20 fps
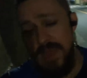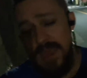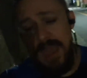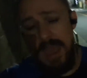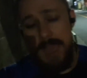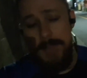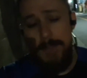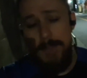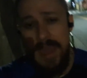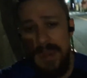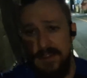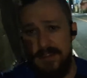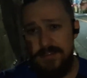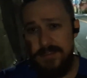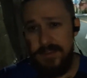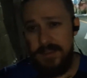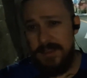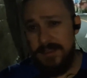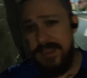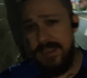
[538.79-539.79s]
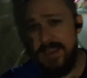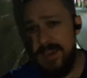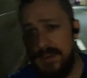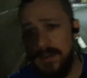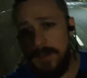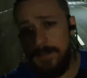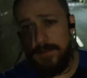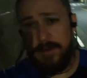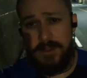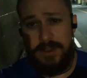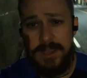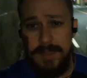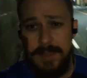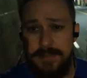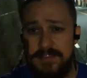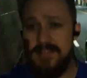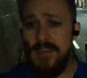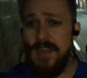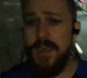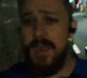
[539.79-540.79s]
I managed to take a couple
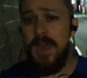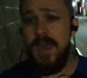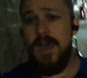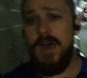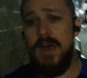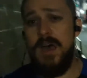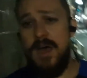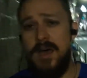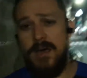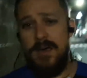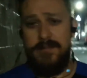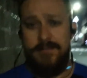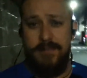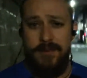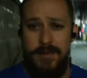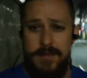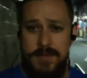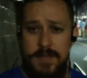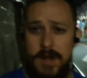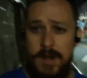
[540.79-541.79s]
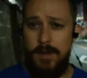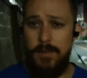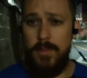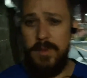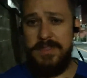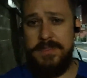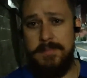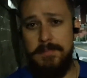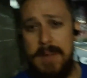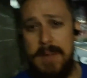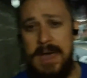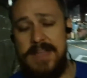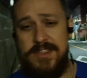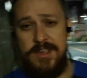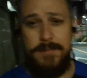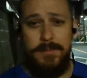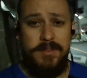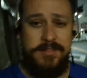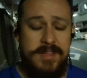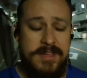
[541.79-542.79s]
clips of, you know, what my gym
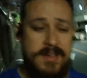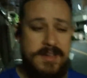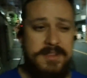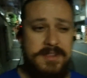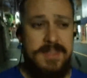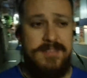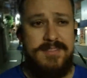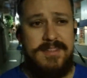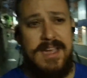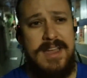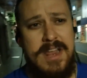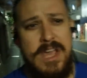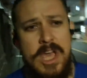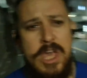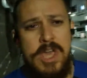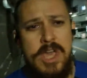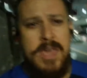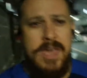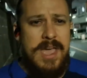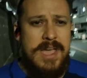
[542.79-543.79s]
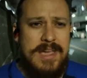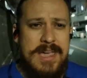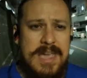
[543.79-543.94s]
looks like on the inside and